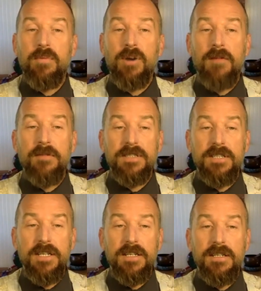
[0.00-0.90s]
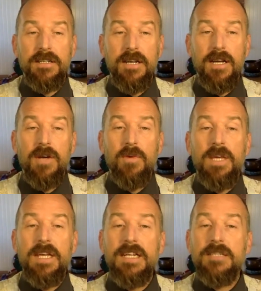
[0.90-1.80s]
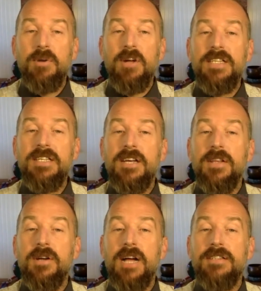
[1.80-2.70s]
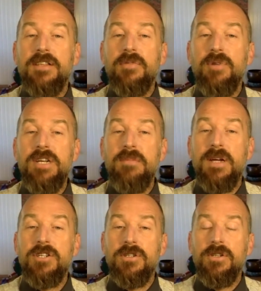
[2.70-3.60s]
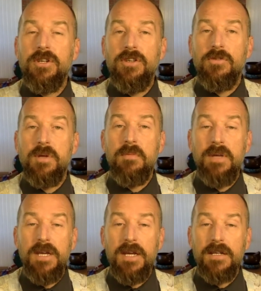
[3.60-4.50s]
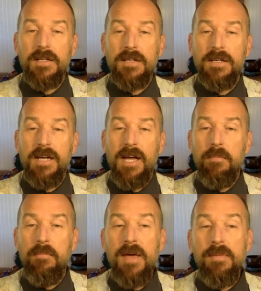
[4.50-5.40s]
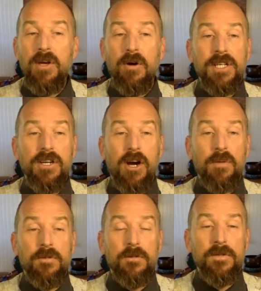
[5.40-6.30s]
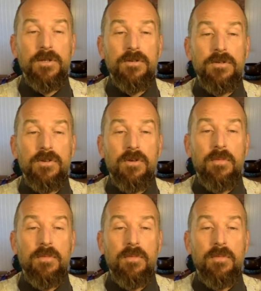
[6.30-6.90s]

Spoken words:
prophecy, we can experience another as a three-dimensional human being, maybe holding harmful views or